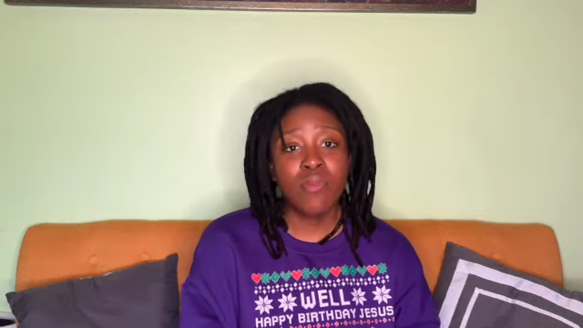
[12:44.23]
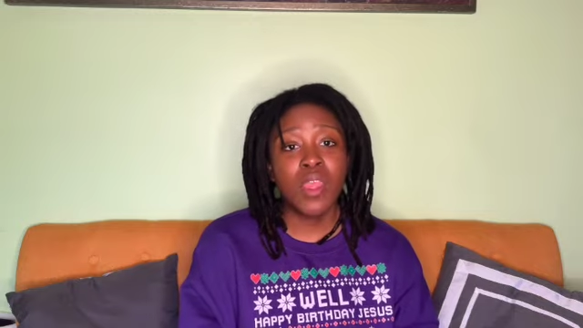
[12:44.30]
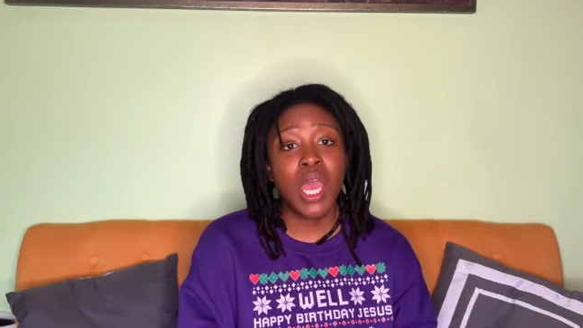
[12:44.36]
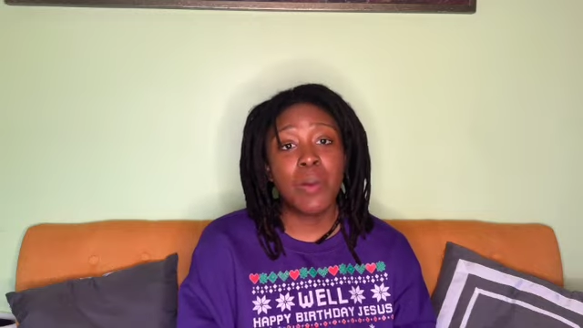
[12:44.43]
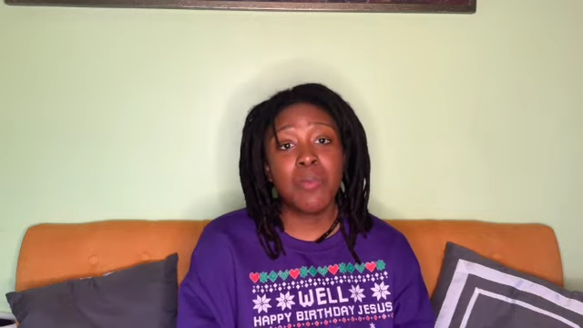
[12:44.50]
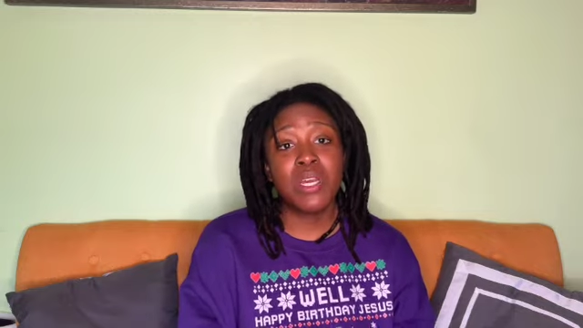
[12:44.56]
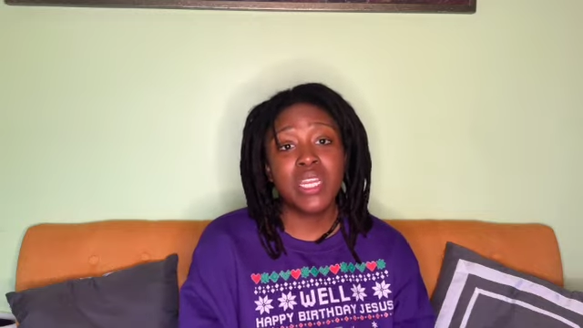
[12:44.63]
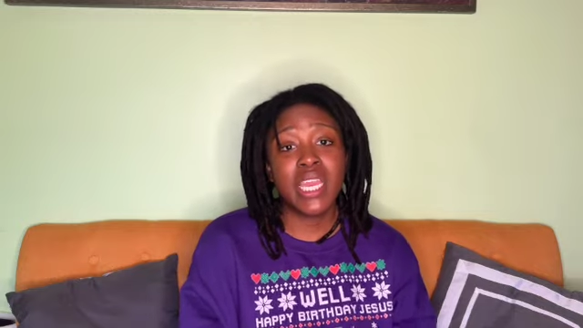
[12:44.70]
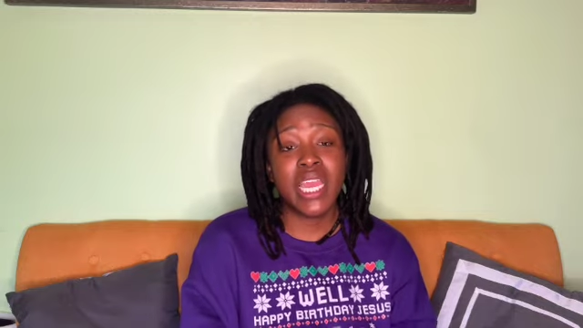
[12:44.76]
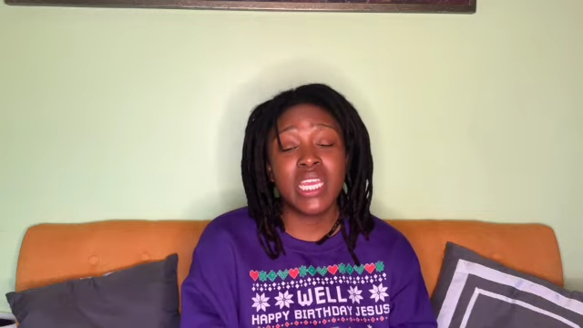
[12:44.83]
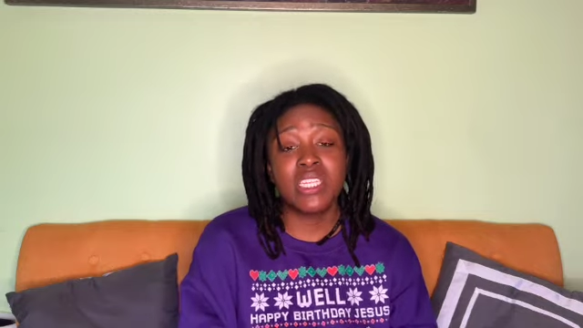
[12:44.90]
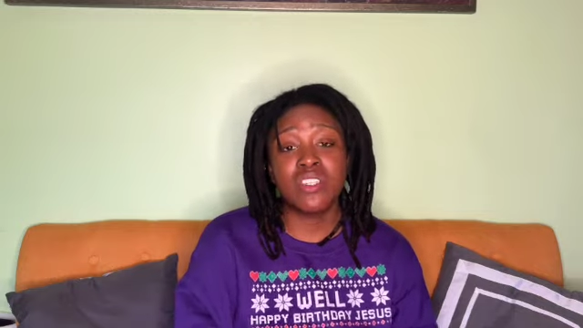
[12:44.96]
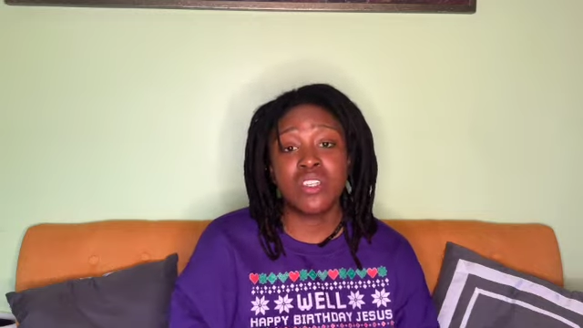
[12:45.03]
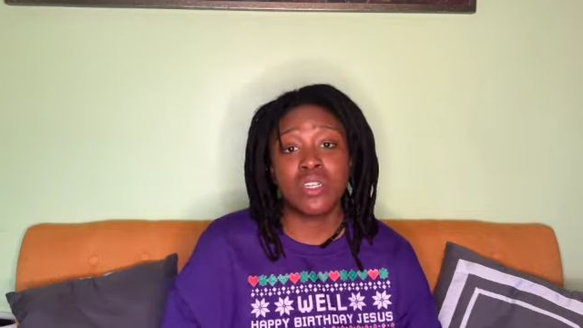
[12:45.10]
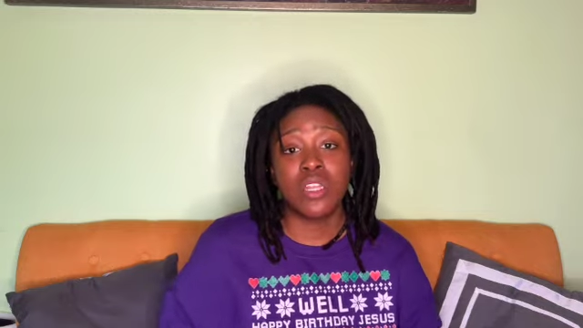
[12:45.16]
I'm gonna get
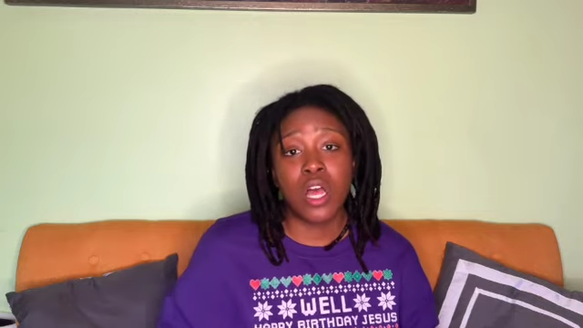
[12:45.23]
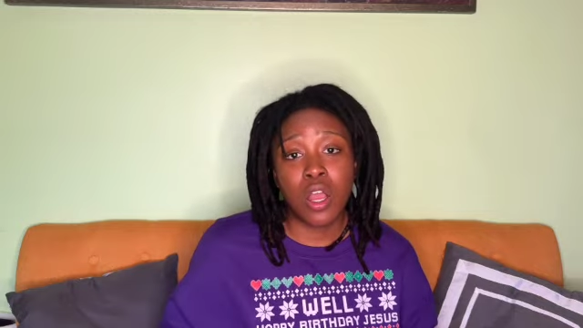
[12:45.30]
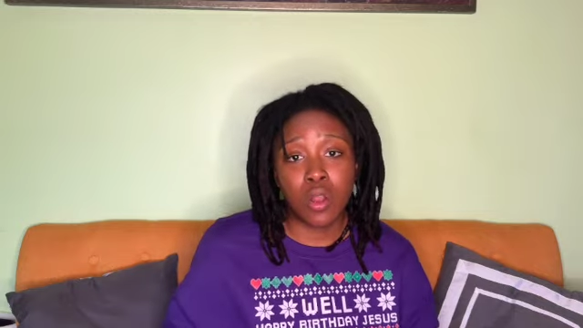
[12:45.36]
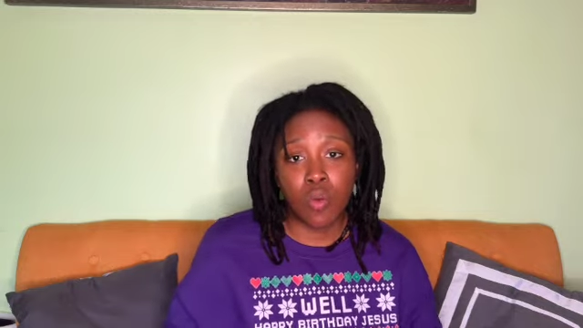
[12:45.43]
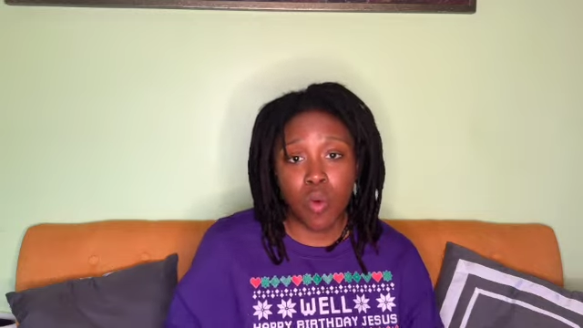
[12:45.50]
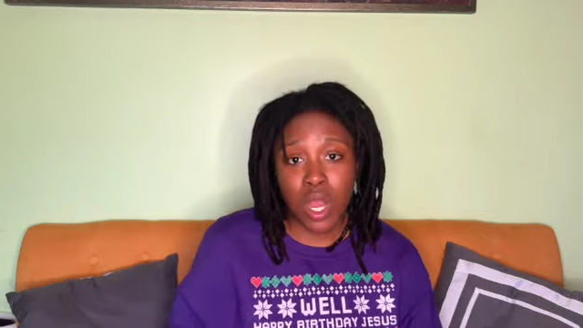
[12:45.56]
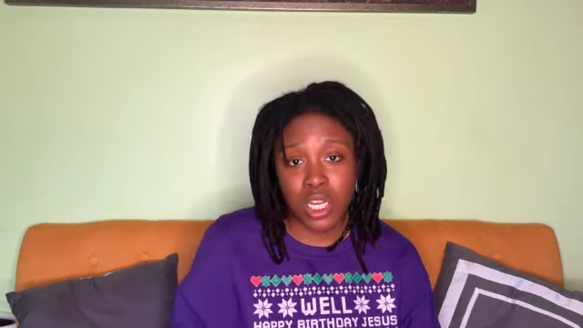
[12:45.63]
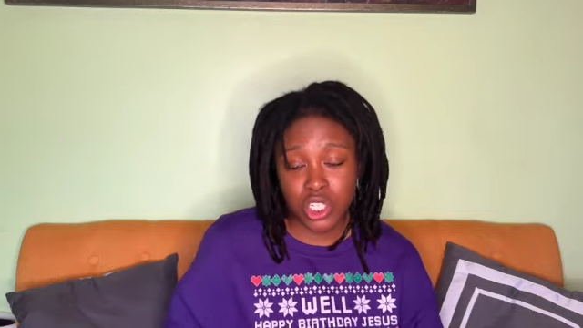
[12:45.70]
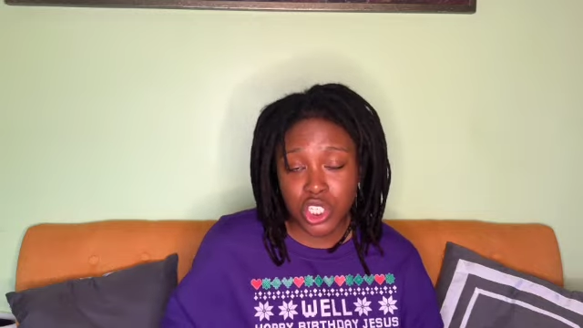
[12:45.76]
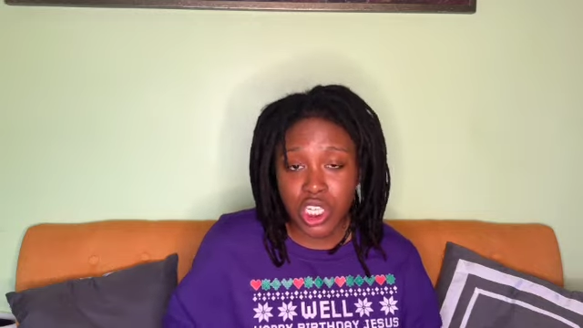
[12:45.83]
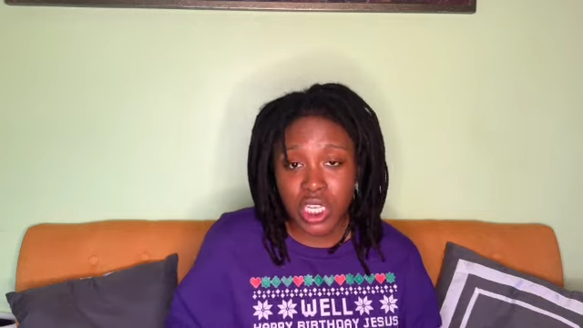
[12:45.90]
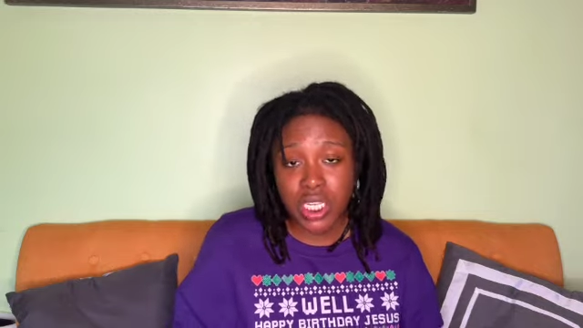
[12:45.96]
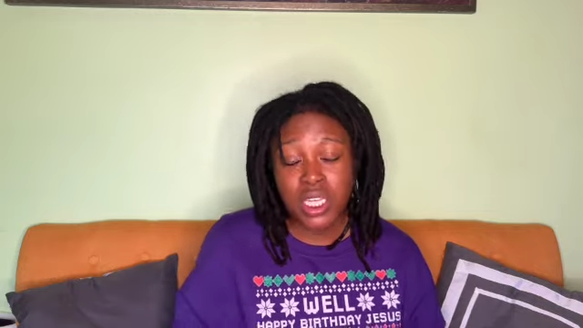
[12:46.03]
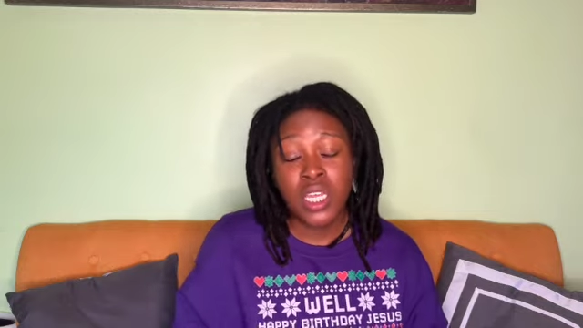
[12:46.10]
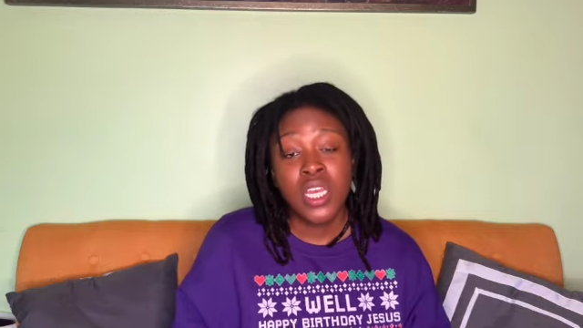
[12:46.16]
into lock
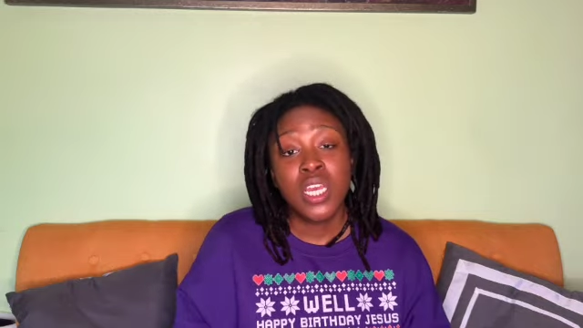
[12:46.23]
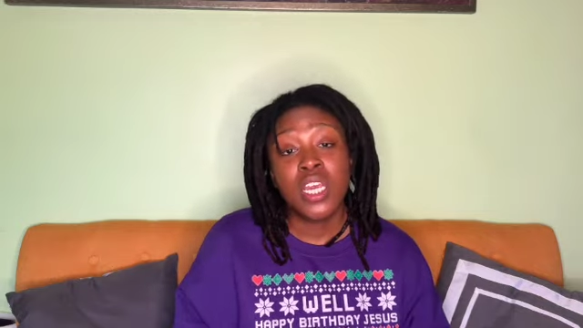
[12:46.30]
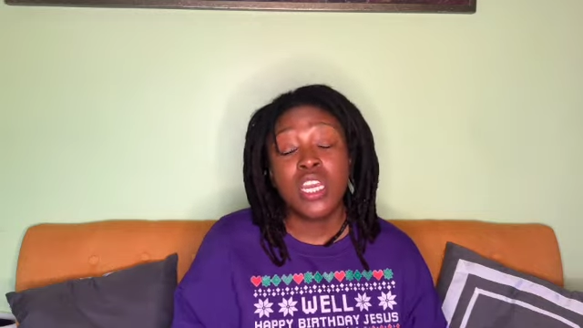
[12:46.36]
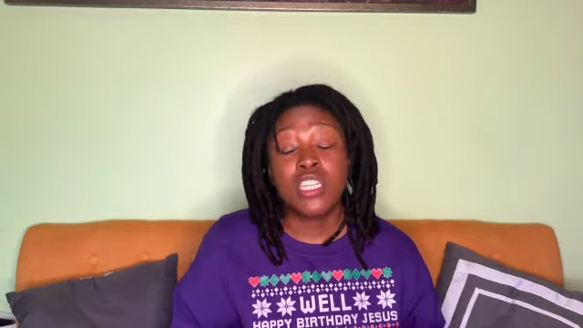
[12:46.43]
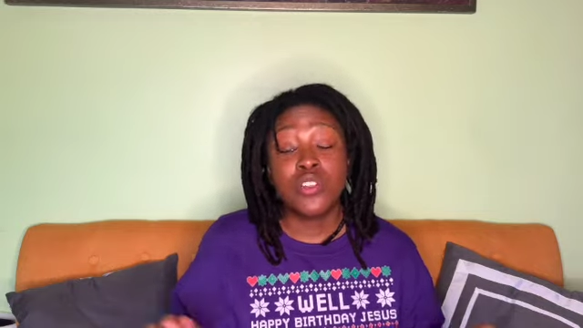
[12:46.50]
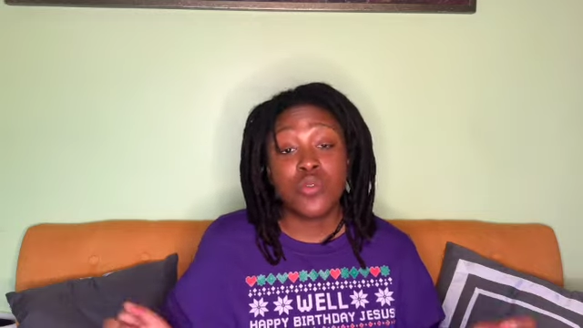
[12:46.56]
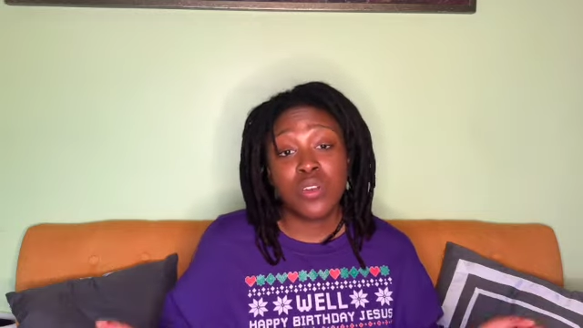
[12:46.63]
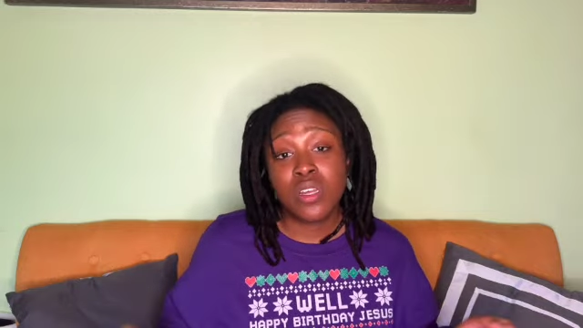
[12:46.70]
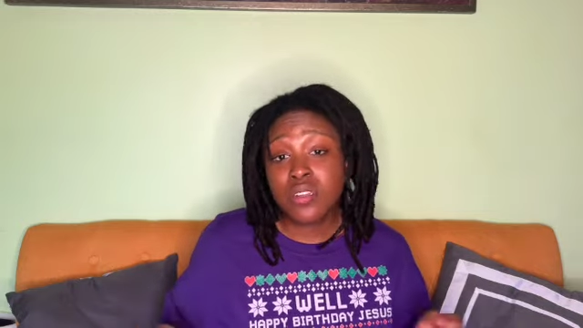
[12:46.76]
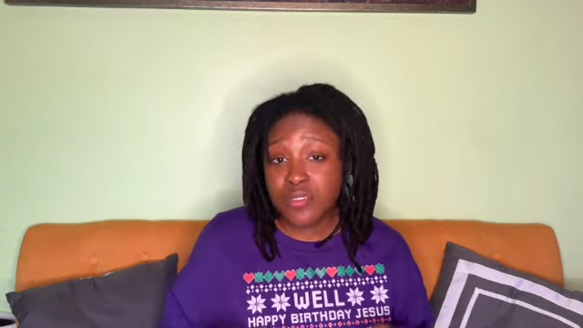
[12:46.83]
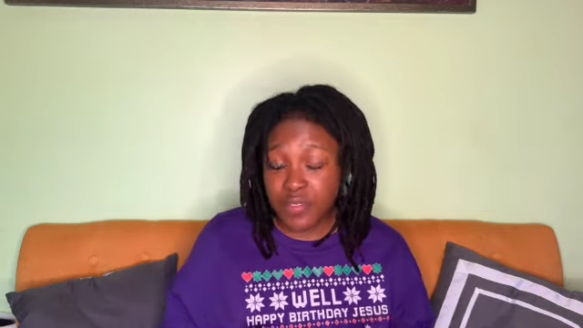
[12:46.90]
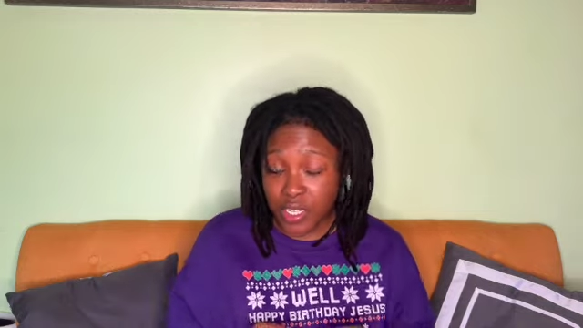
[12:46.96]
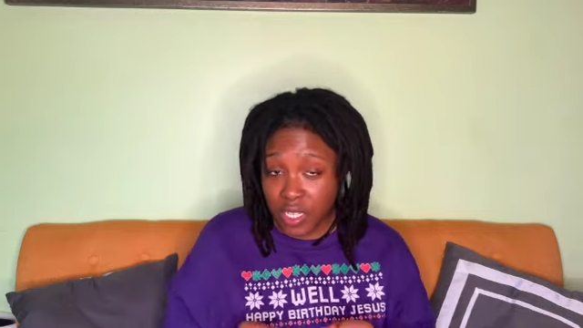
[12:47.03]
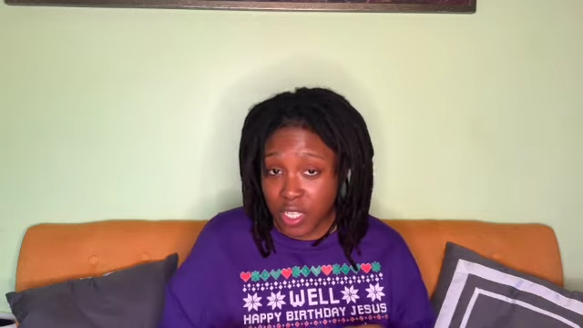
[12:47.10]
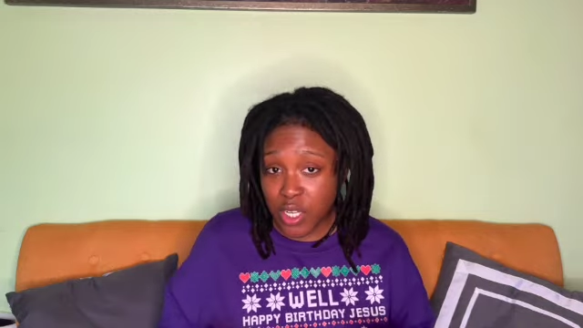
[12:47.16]
washing into another
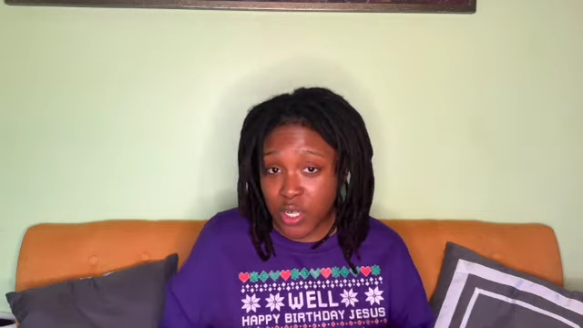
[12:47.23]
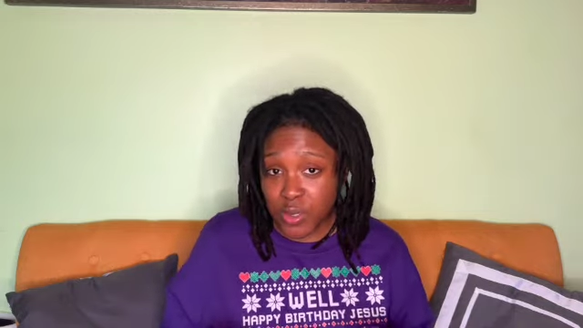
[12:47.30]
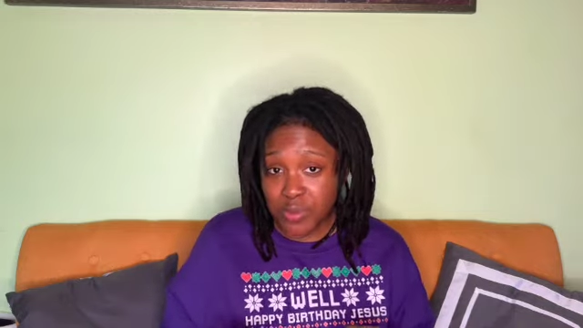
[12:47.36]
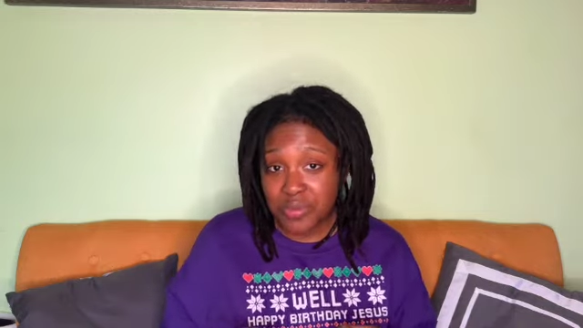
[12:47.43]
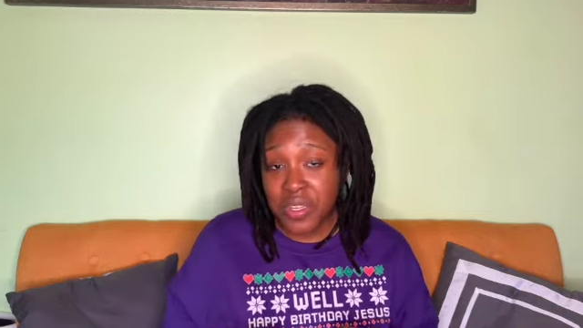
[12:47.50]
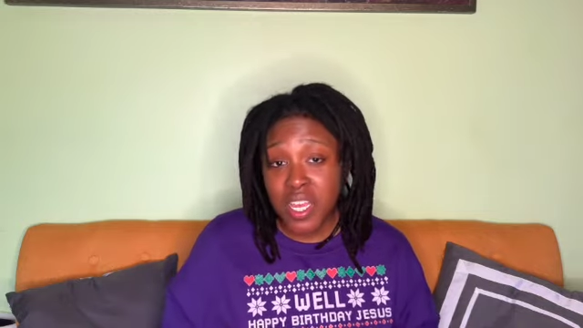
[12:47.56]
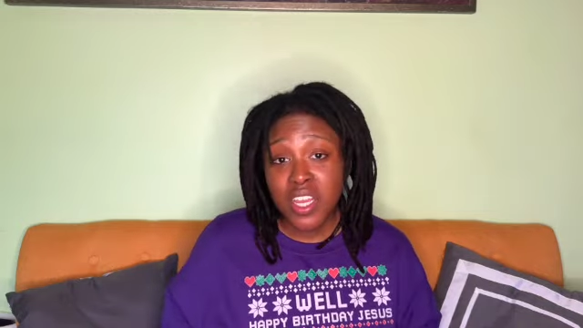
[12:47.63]
video,